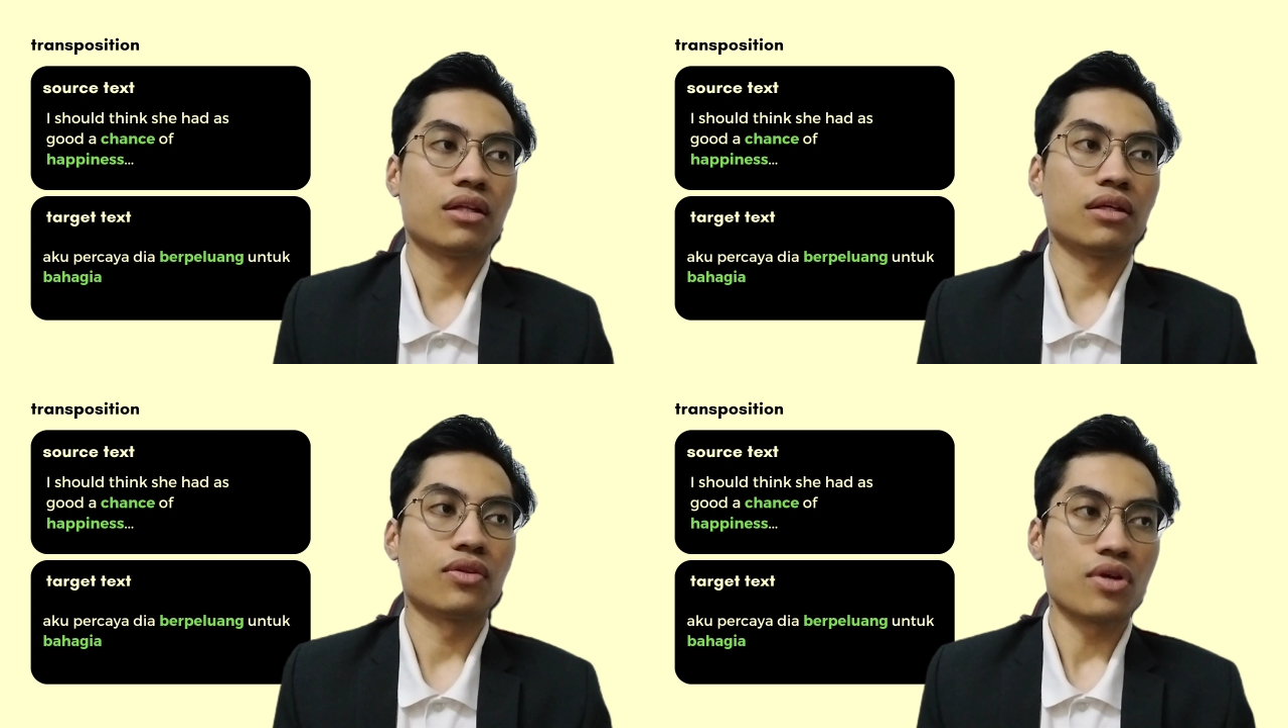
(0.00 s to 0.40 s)

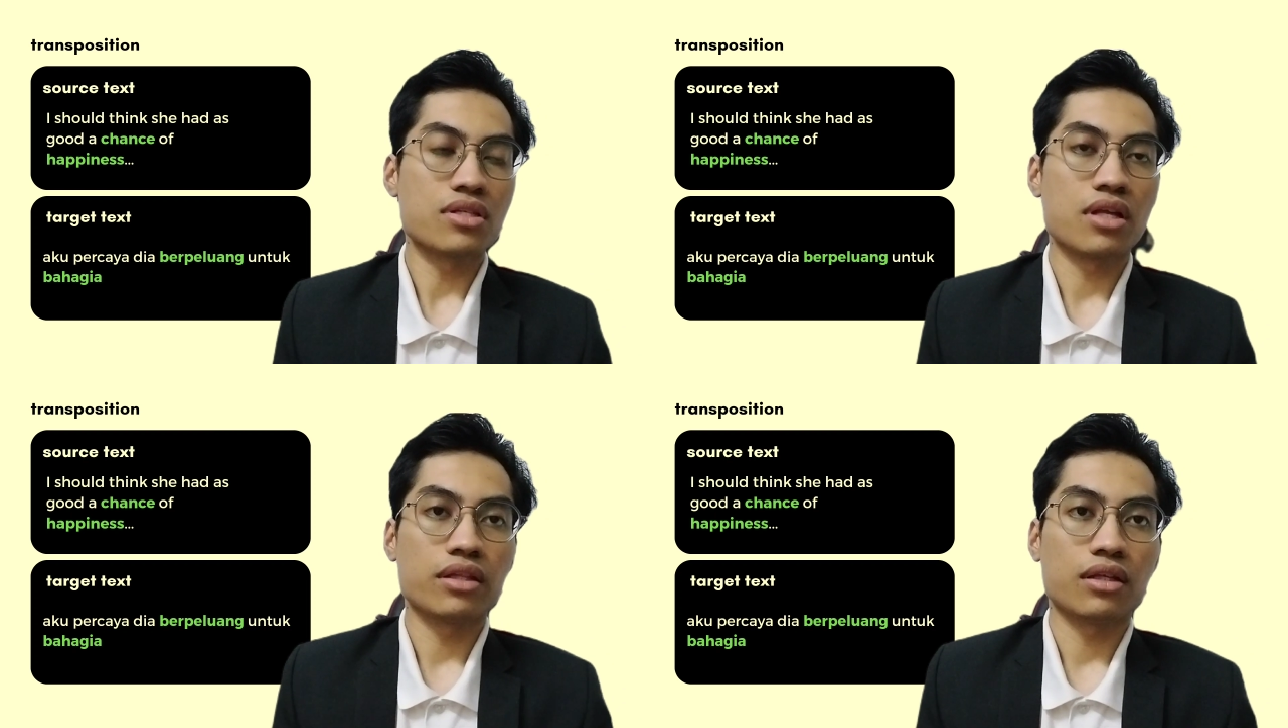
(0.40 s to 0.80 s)
The
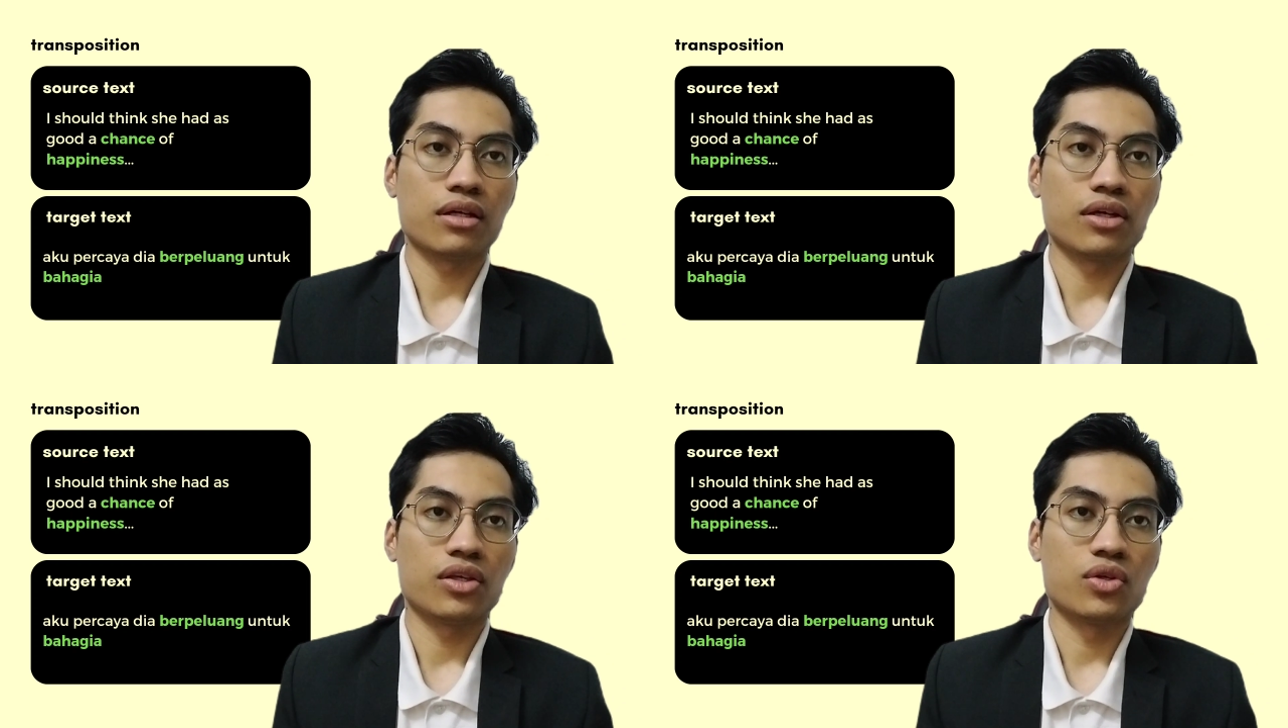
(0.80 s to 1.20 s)

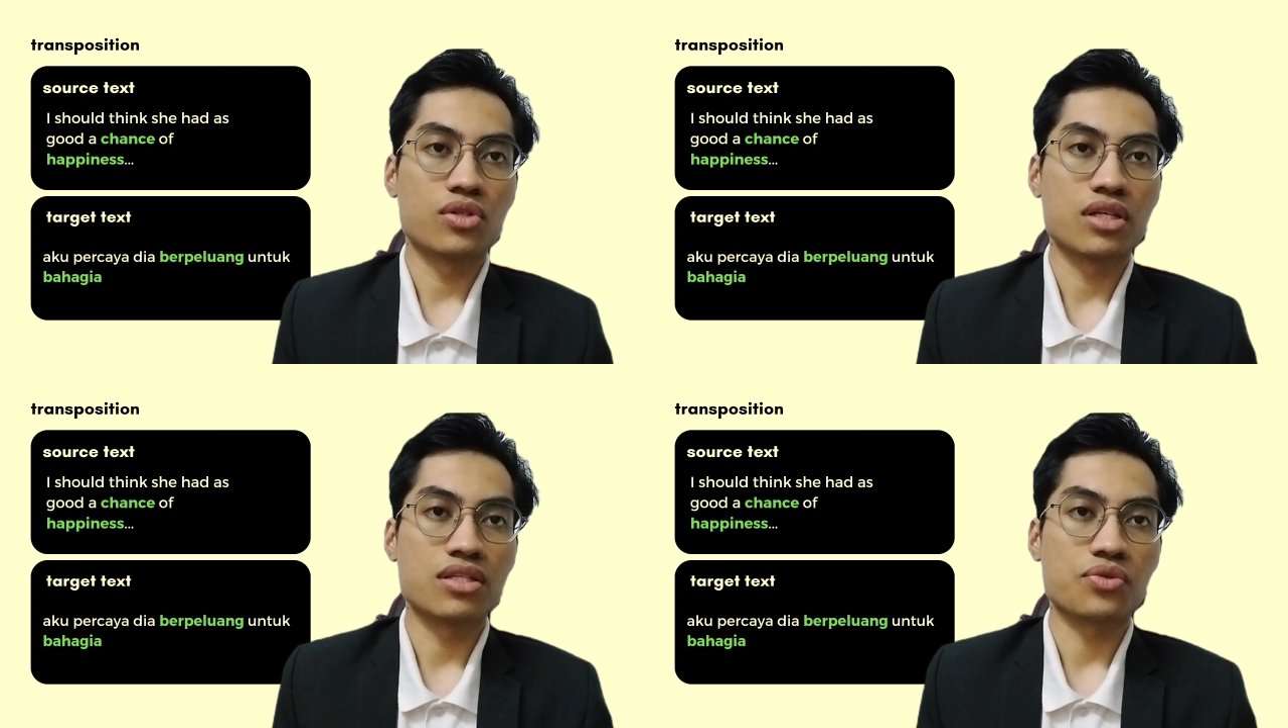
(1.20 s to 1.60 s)
translator
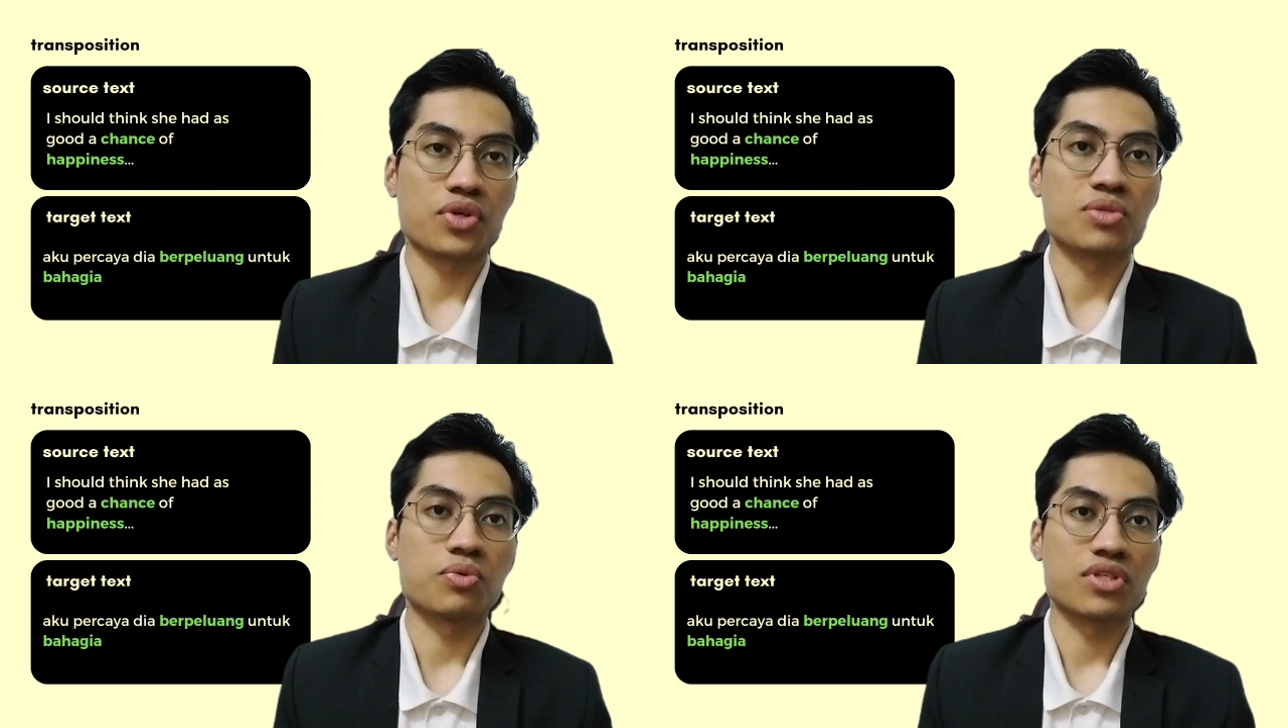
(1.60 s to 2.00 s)
uses
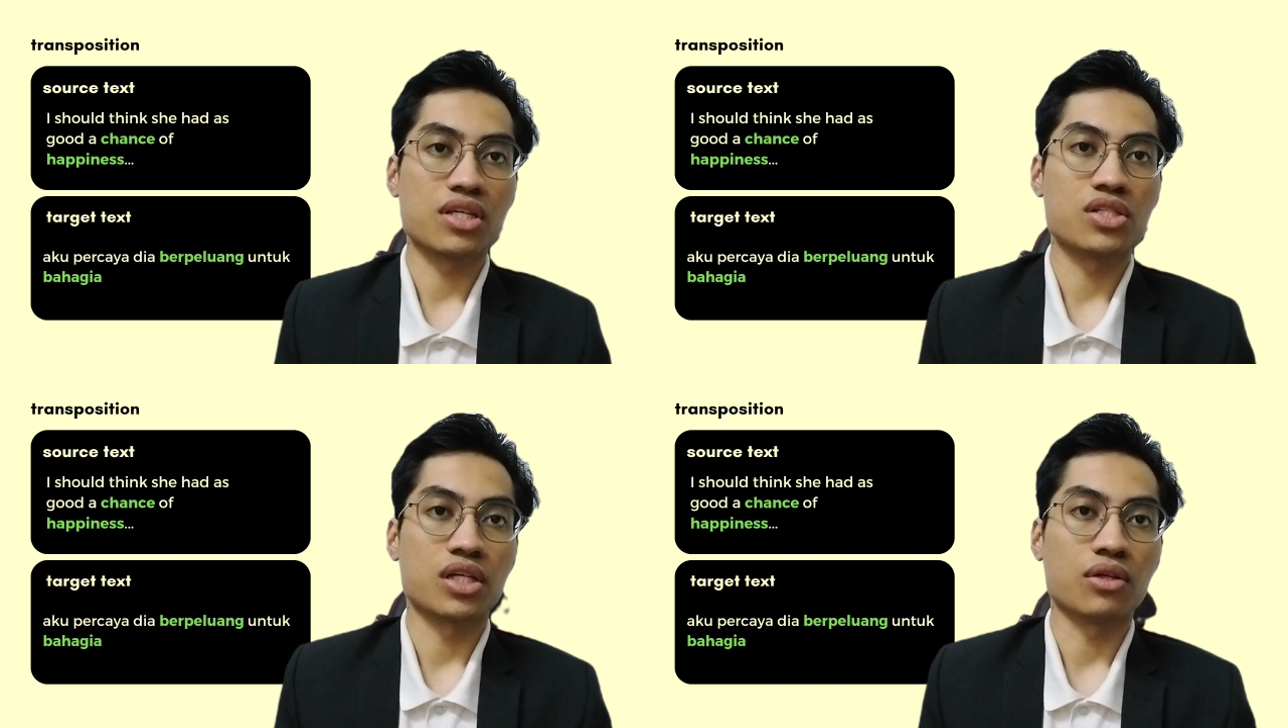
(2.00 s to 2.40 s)

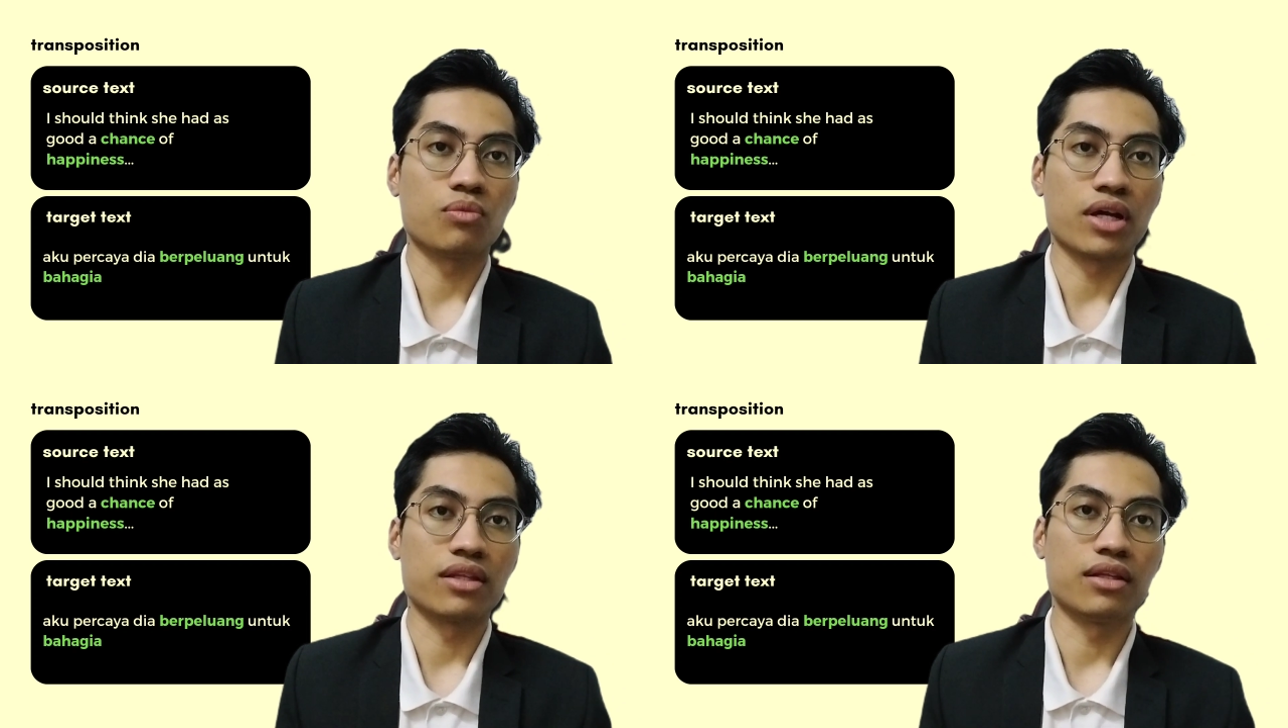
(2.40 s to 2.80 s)
transposition
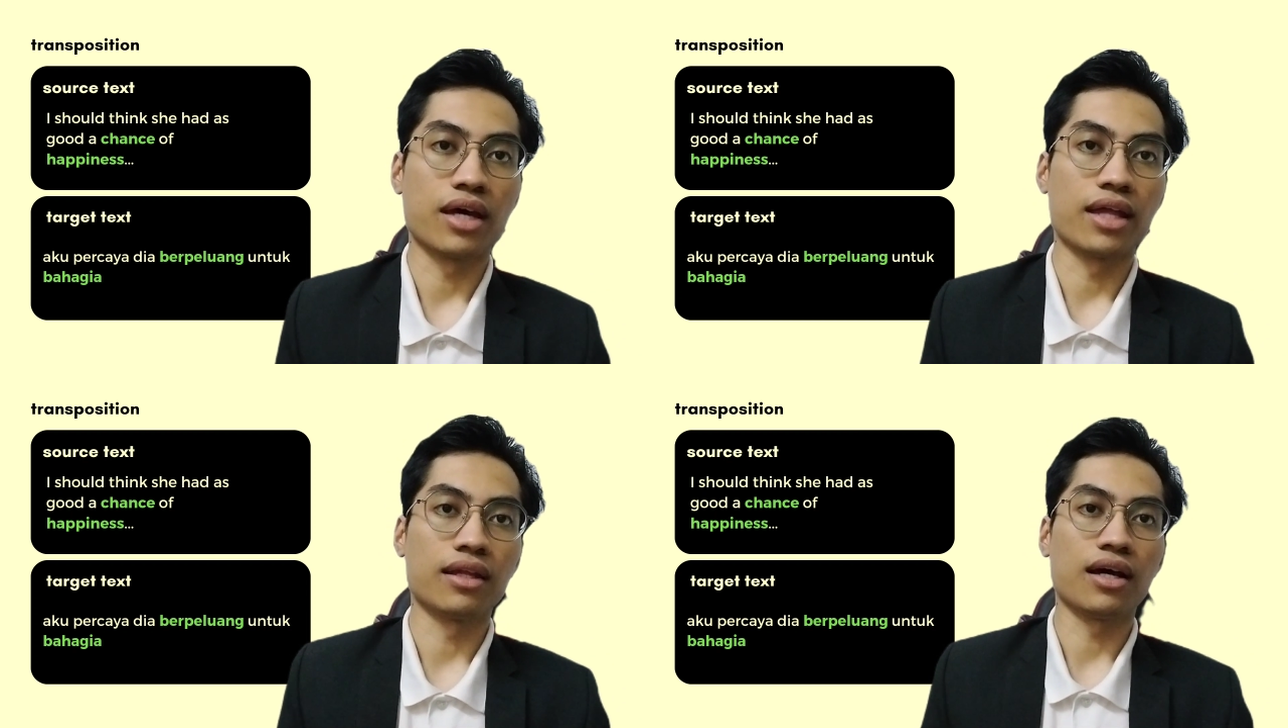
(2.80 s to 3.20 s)
rather
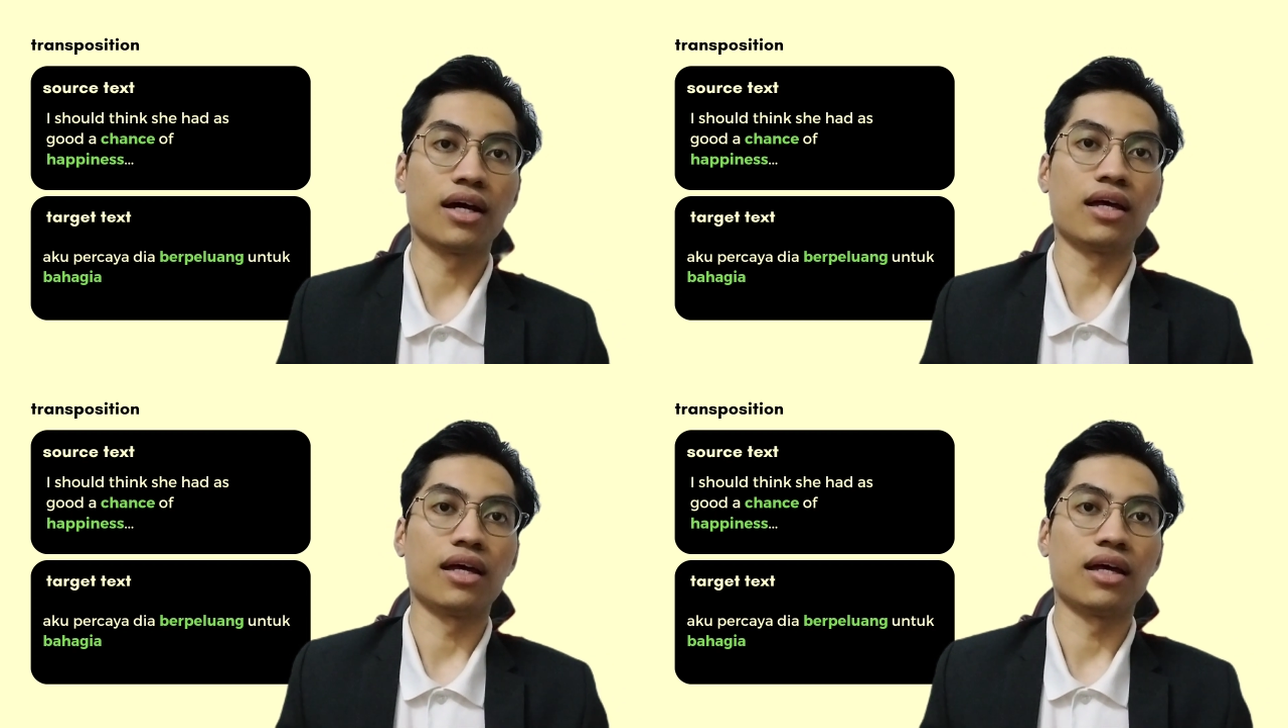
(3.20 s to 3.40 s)
than